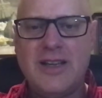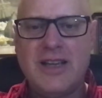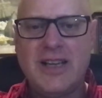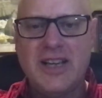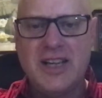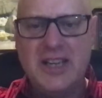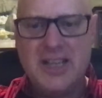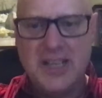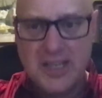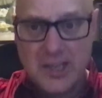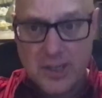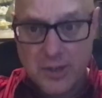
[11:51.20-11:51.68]

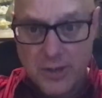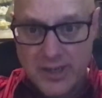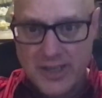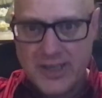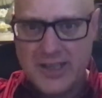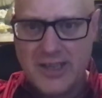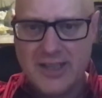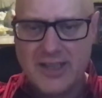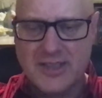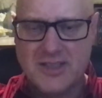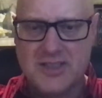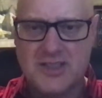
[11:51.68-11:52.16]
here it
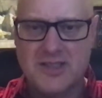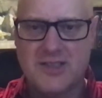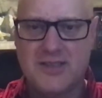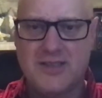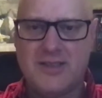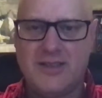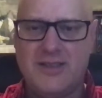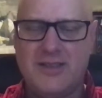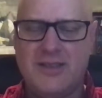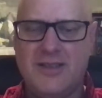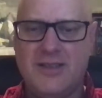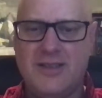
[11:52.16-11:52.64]
is,
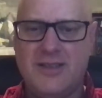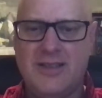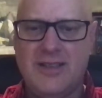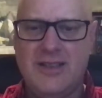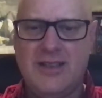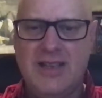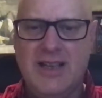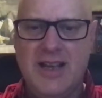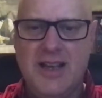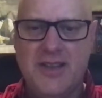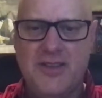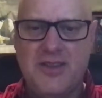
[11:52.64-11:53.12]

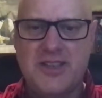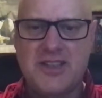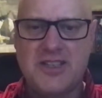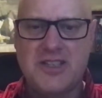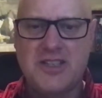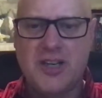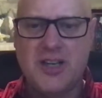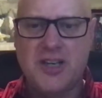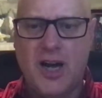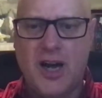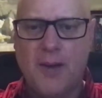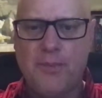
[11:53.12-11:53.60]
this
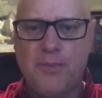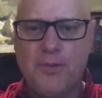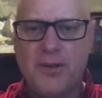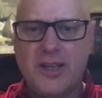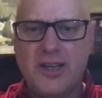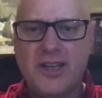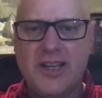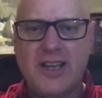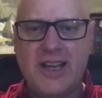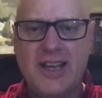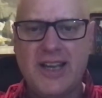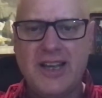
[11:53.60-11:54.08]

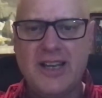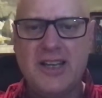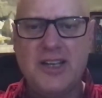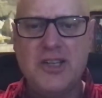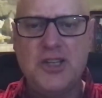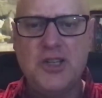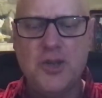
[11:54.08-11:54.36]
complicated